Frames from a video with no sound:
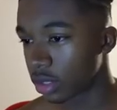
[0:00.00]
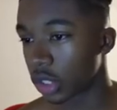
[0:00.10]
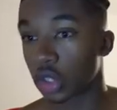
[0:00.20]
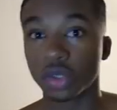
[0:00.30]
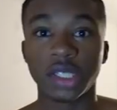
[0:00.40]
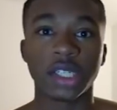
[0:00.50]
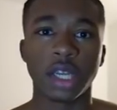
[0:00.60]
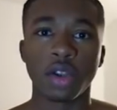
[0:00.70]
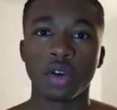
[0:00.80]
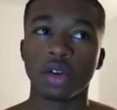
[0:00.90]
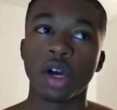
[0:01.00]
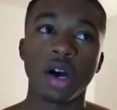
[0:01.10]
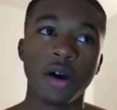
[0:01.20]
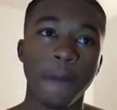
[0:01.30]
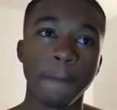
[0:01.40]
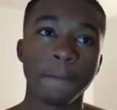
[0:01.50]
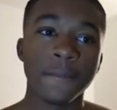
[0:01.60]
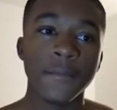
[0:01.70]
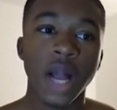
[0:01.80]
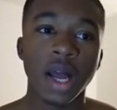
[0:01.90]
Oh, it's not that long. Um,
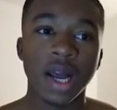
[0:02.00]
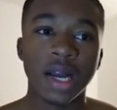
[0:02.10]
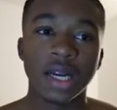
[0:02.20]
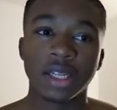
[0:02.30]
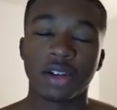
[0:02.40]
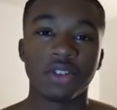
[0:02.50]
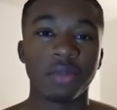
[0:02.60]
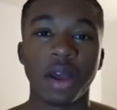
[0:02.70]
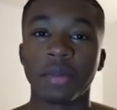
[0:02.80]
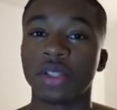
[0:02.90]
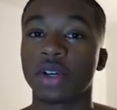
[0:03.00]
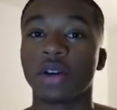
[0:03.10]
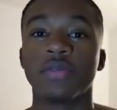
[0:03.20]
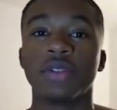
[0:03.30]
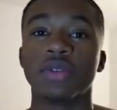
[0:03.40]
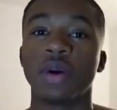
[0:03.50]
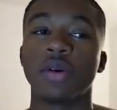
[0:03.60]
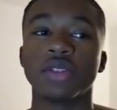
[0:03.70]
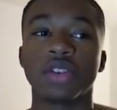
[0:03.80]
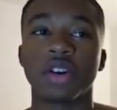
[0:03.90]
y'all know me, I'll be talking for two
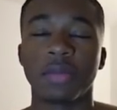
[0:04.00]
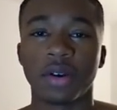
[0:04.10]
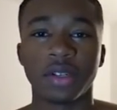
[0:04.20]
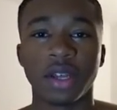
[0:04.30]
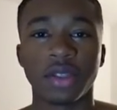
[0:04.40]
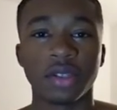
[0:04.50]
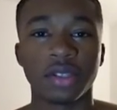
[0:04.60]
hours long about nothing,